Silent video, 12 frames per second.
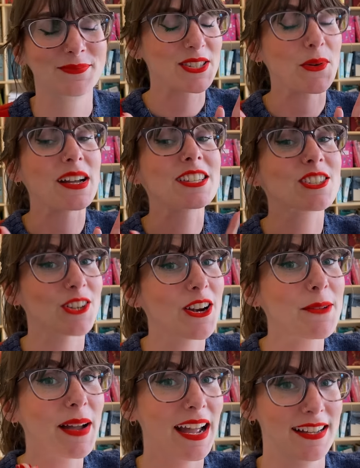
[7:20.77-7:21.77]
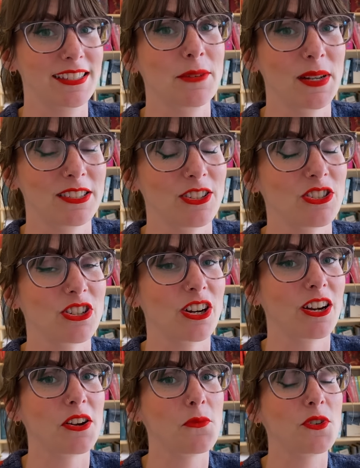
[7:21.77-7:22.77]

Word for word: So I started by asking my sister,